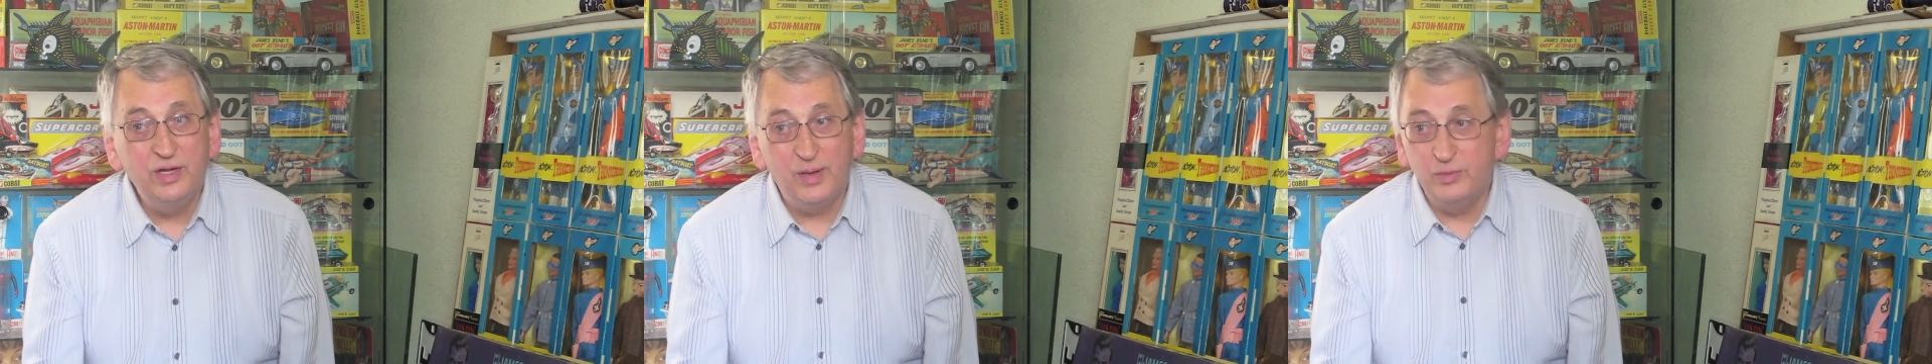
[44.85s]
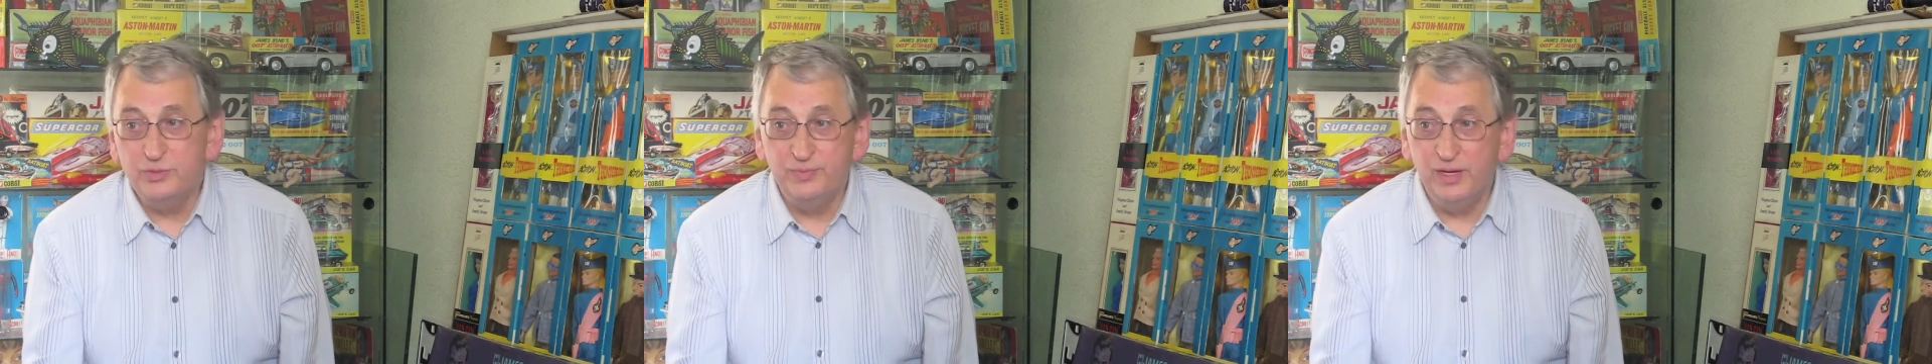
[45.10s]

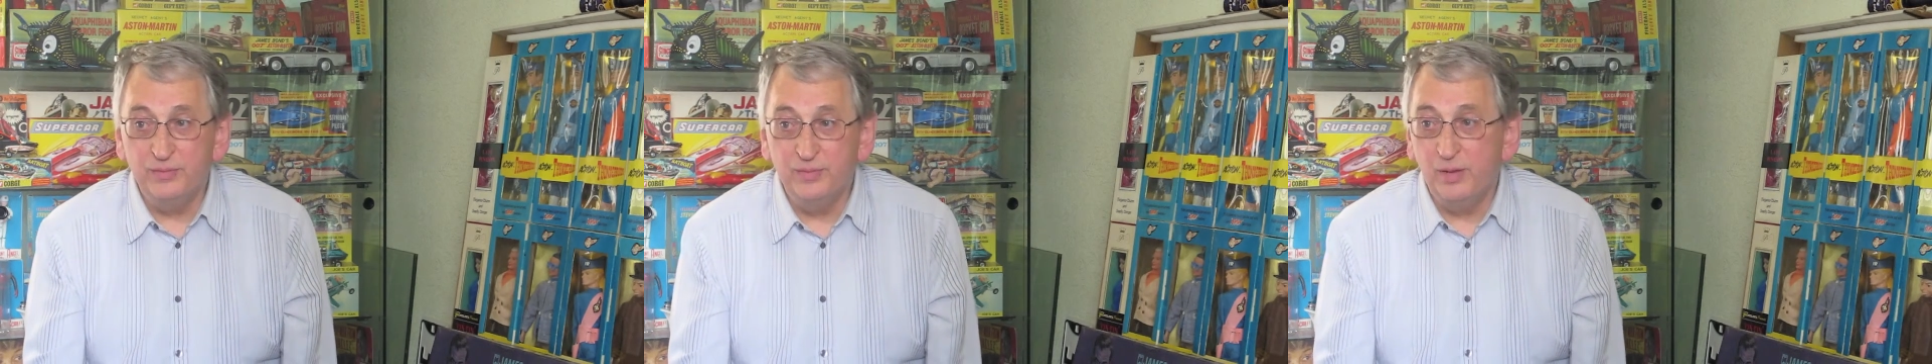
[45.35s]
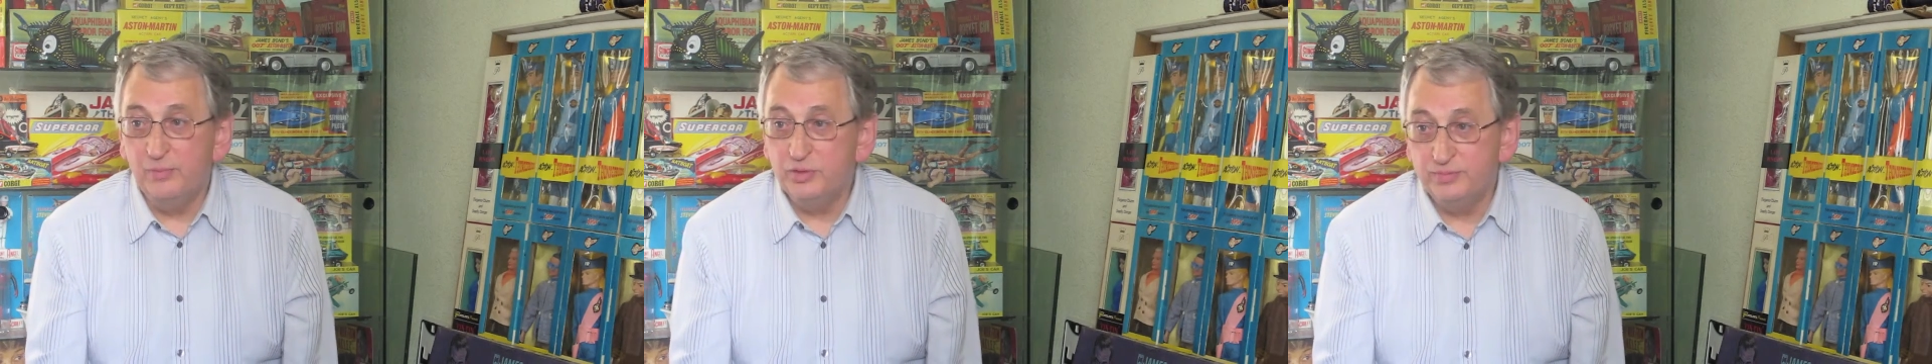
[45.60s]
I must be
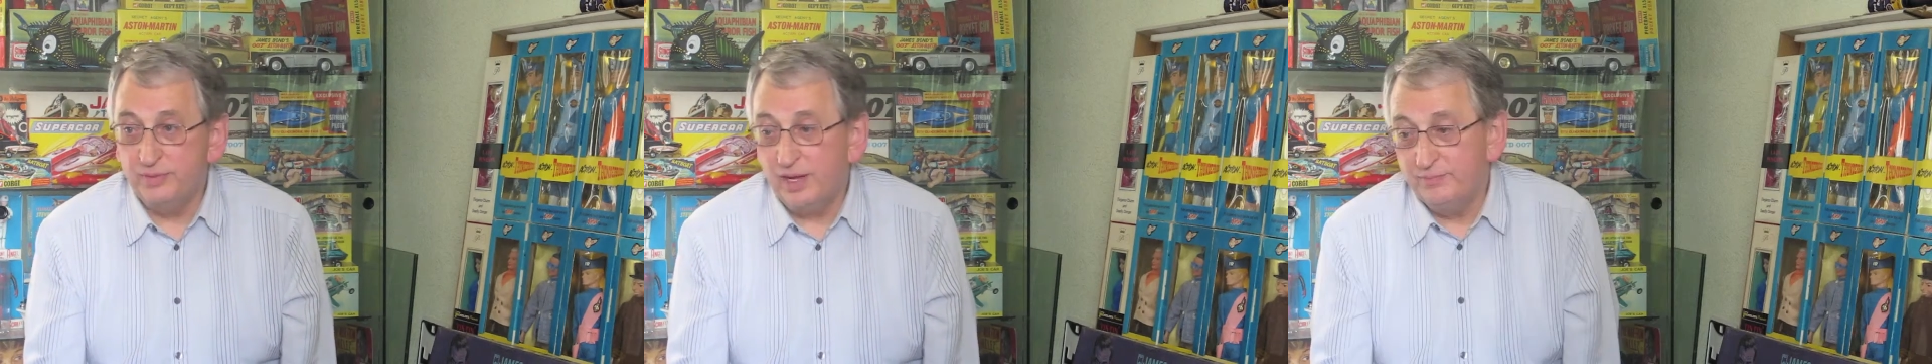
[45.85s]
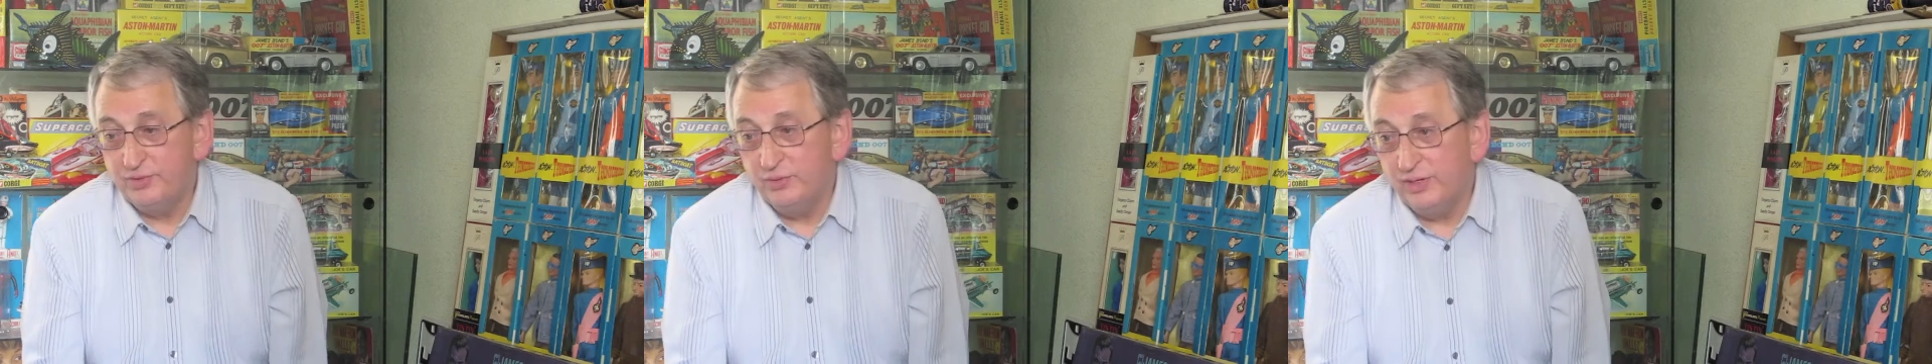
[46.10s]

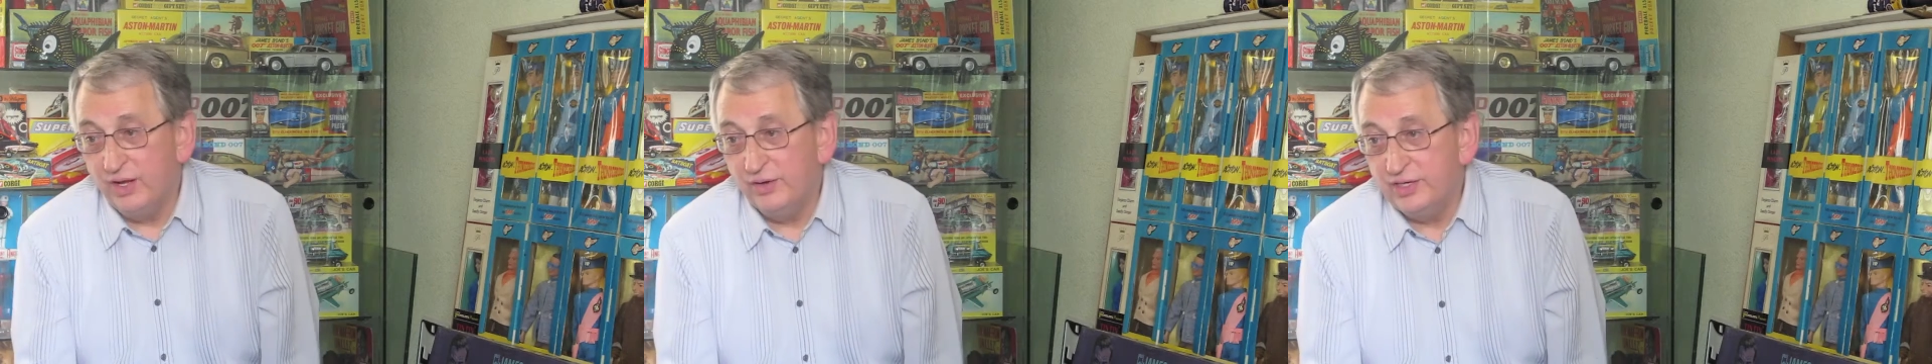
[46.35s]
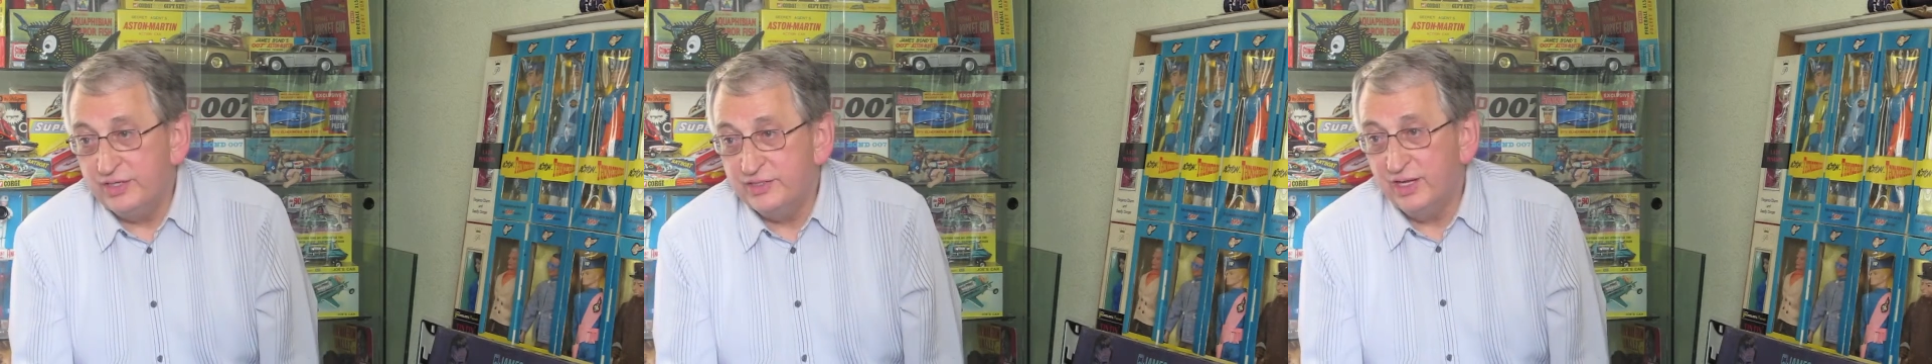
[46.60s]
absolutely
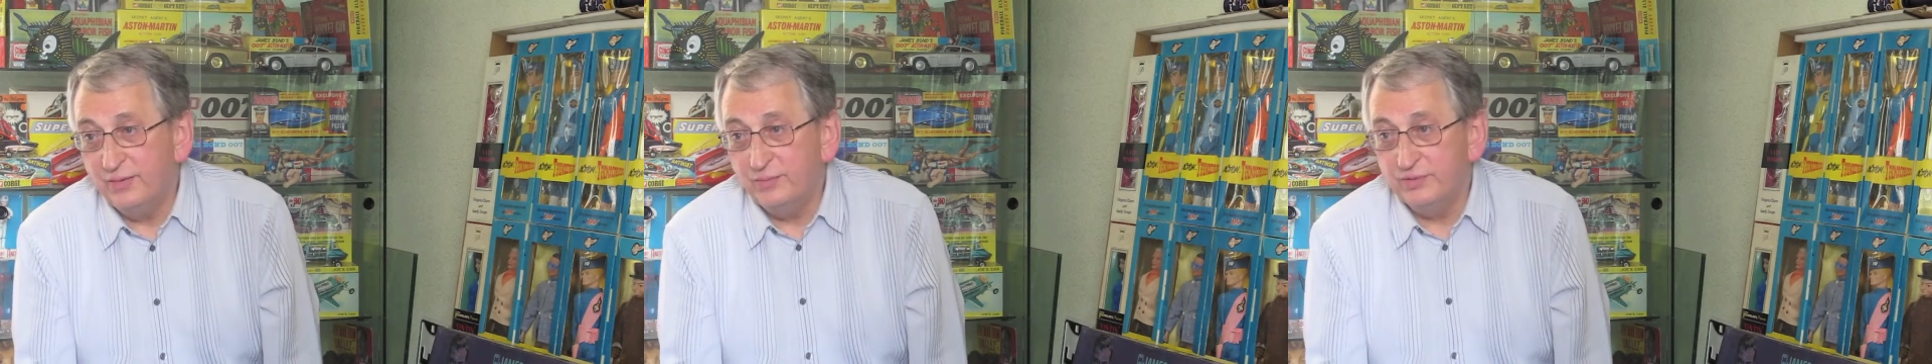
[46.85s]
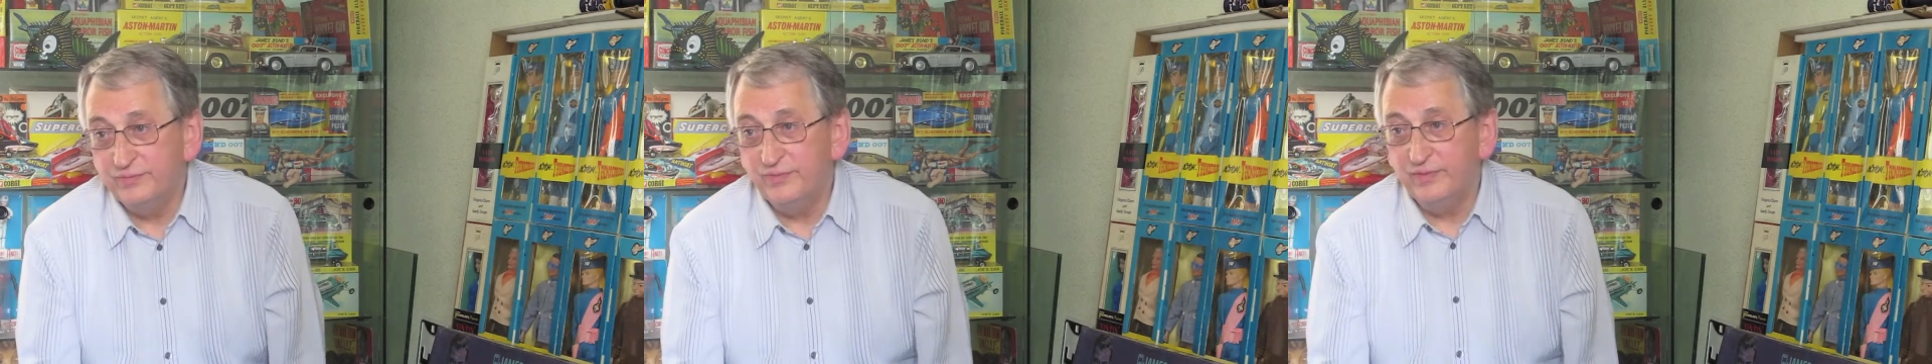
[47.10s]
honest. I
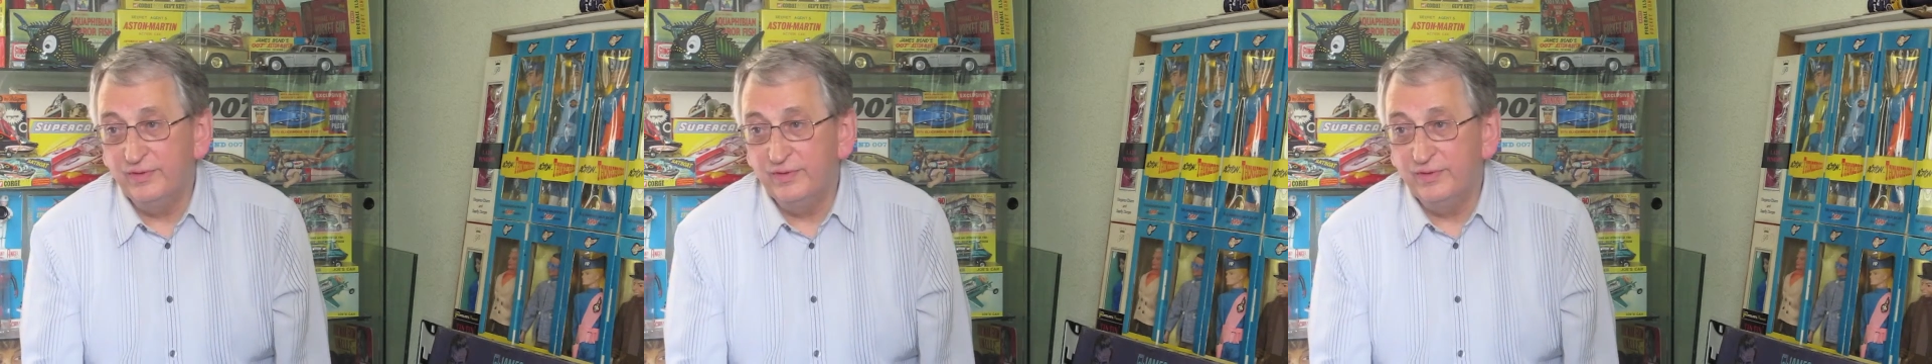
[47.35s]
was